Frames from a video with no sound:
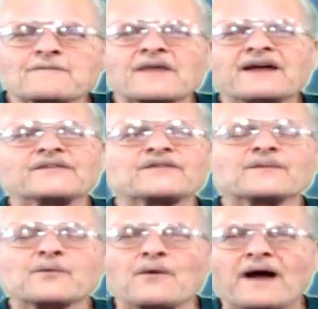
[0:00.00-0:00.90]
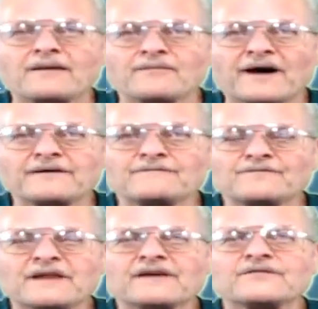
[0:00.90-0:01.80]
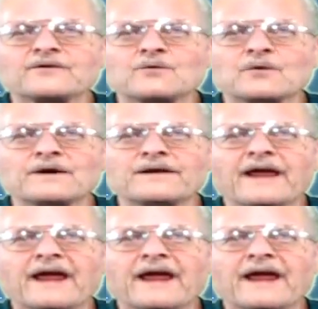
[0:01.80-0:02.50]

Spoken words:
Hit the subscribe button if you would.